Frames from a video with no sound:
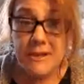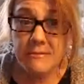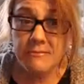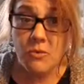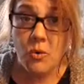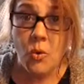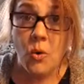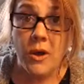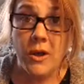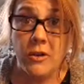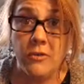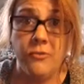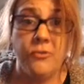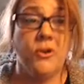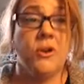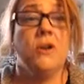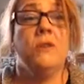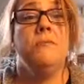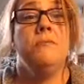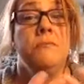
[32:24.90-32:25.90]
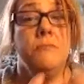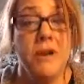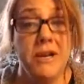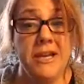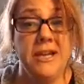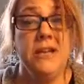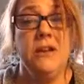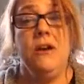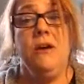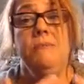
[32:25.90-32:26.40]
oil for
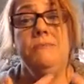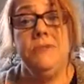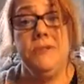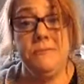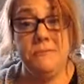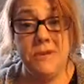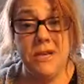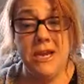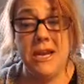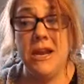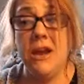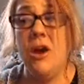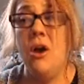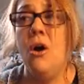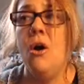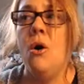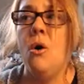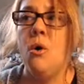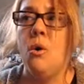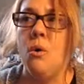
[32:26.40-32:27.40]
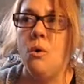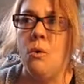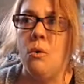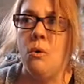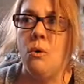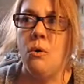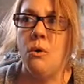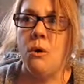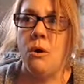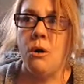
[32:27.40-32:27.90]
money, come to me,
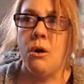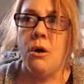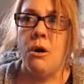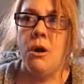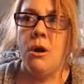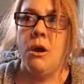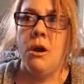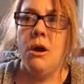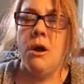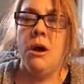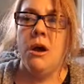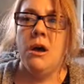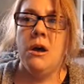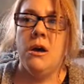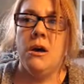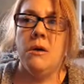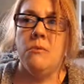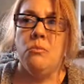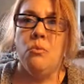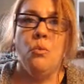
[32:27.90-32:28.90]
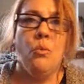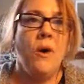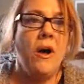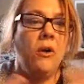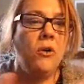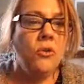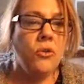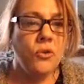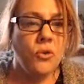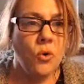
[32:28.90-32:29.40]
or
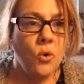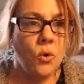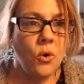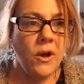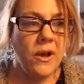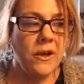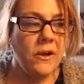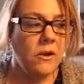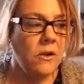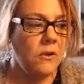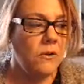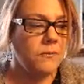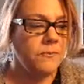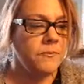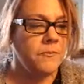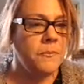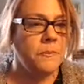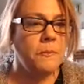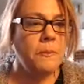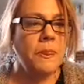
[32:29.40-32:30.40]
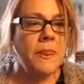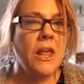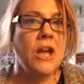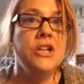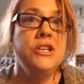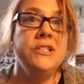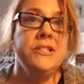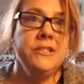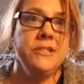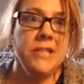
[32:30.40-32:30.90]
wealth oil,
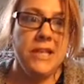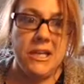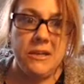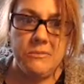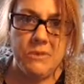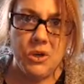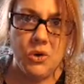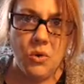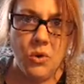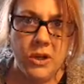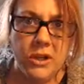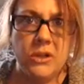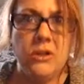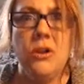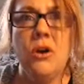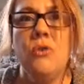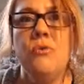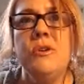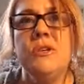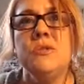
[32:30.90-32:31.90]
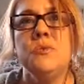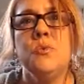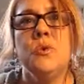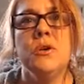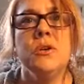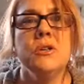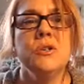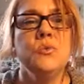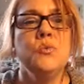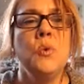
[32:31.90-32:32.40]
cinnamon oil always
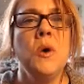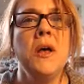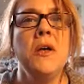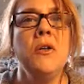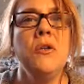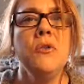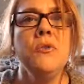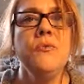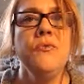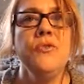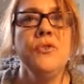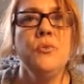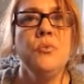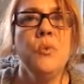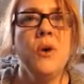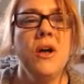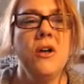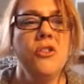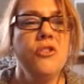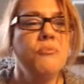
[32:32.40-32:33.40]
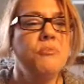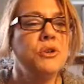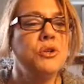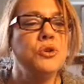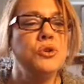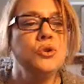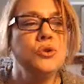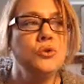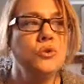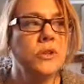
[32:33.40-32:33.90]
works well for wealth.
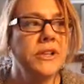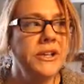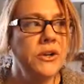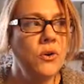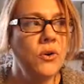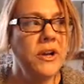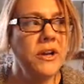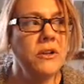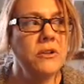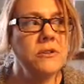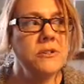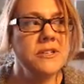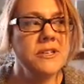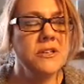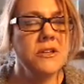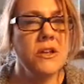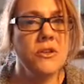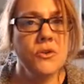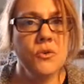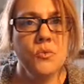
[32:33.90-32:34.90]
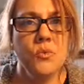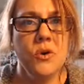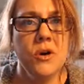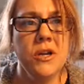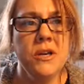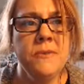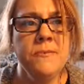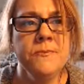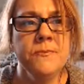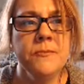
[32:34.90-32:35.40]
Patchouli oil is another
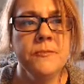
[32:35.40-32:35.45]
one.